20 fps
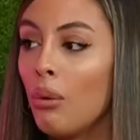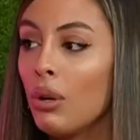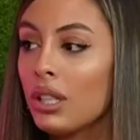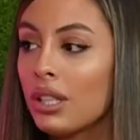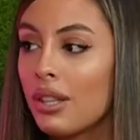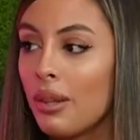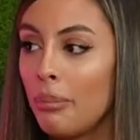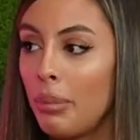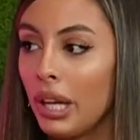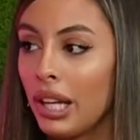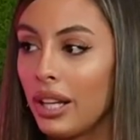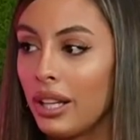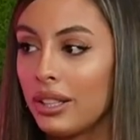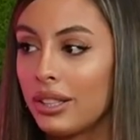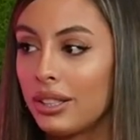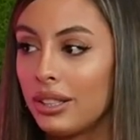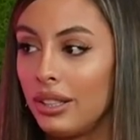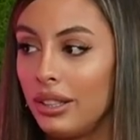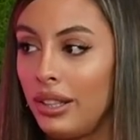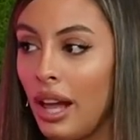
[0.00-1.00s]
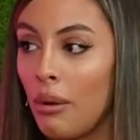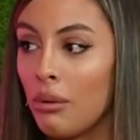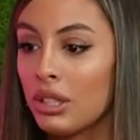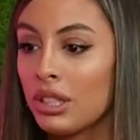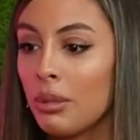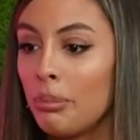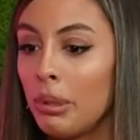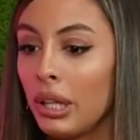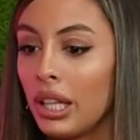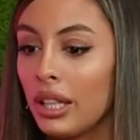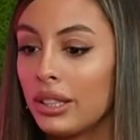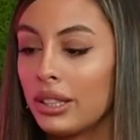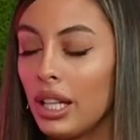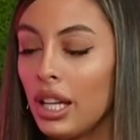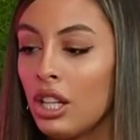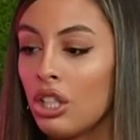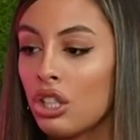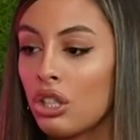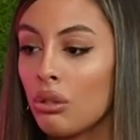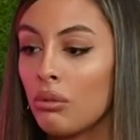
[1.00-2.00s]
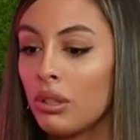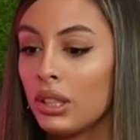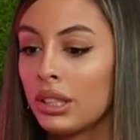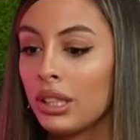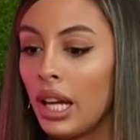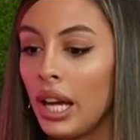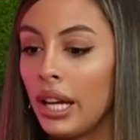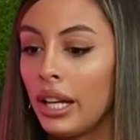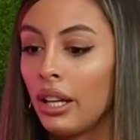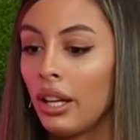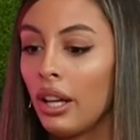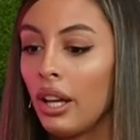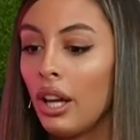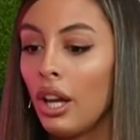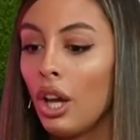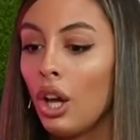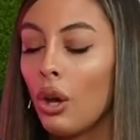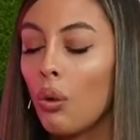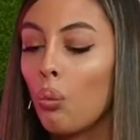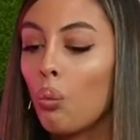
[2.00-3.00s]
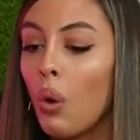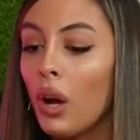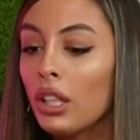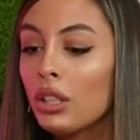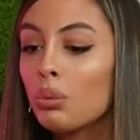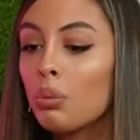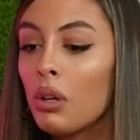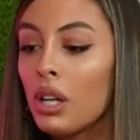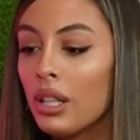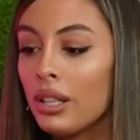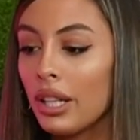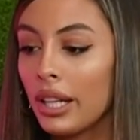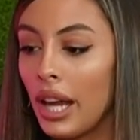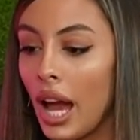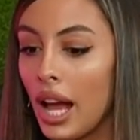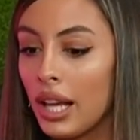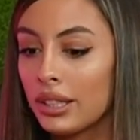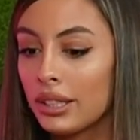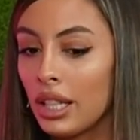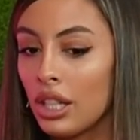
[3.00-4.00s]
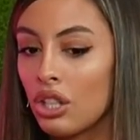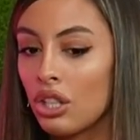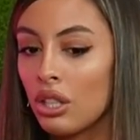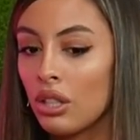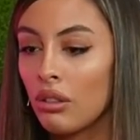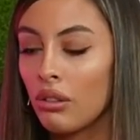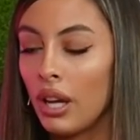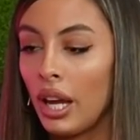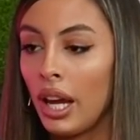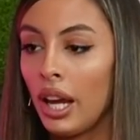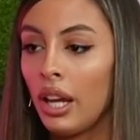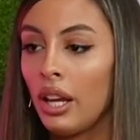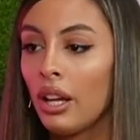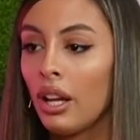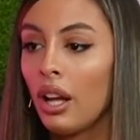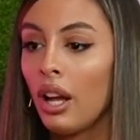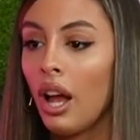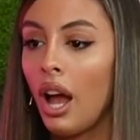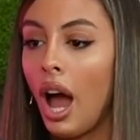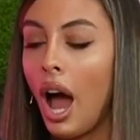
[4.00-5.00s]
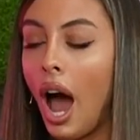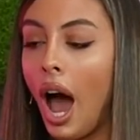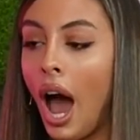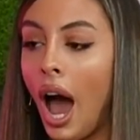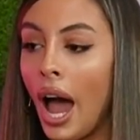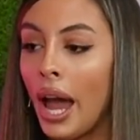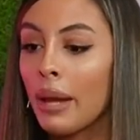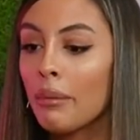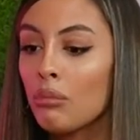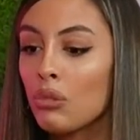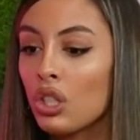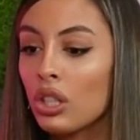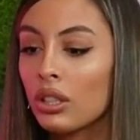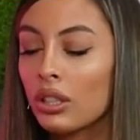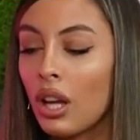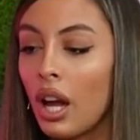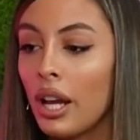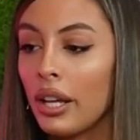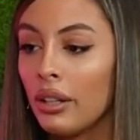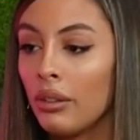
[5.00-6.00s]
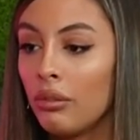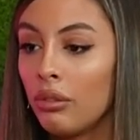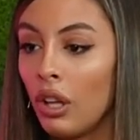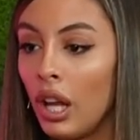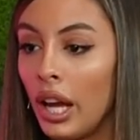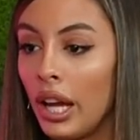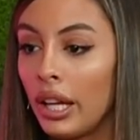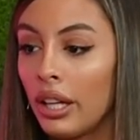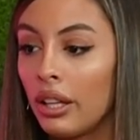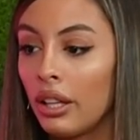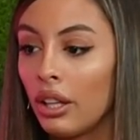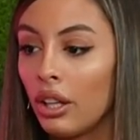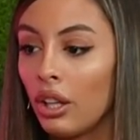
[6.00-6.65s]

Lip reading: was the biggest issue is like, once we're in the gas station, okay, I'm just kind of like,